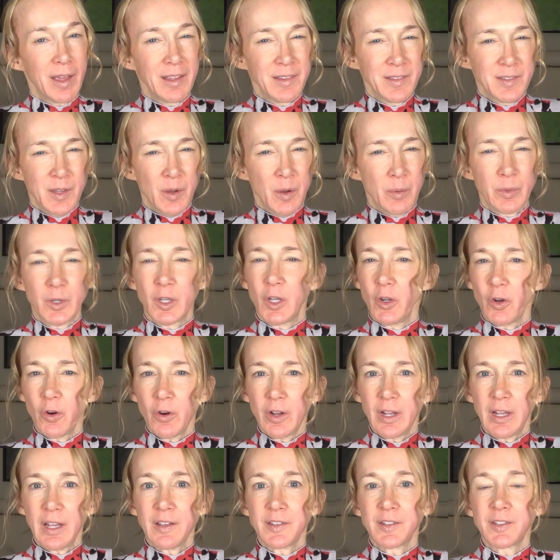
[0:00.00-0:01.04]
And so I'm
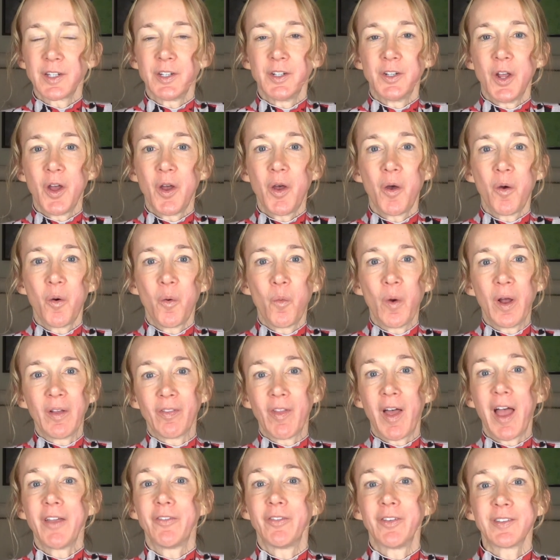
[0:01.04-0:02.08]
curious to know what
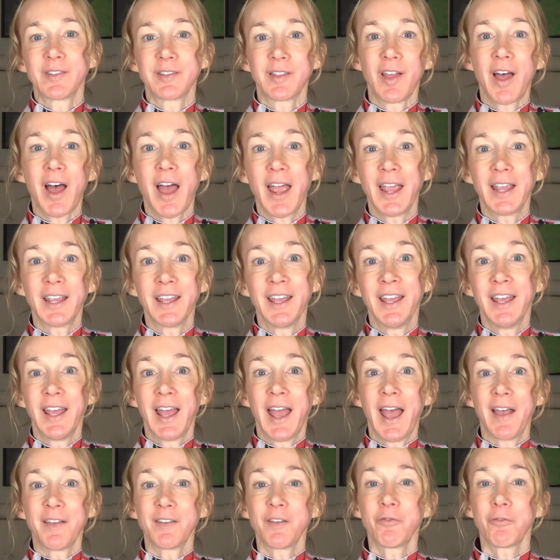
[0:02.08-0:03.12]
life is like
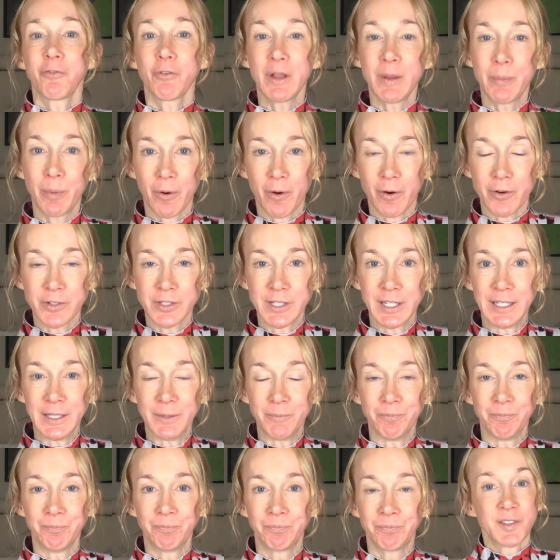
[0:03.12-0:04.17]
as a free
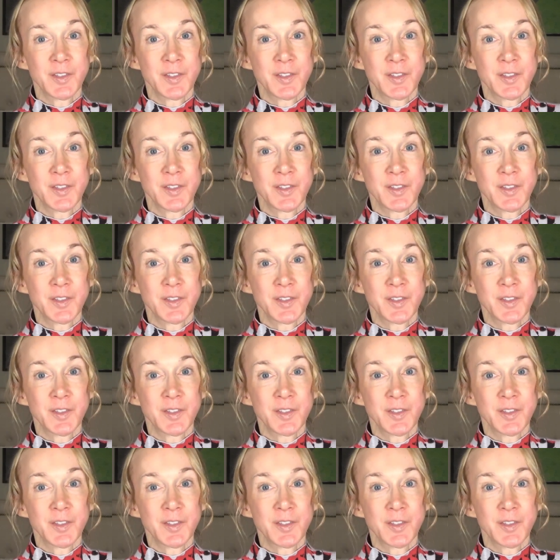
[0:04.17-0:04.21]
person.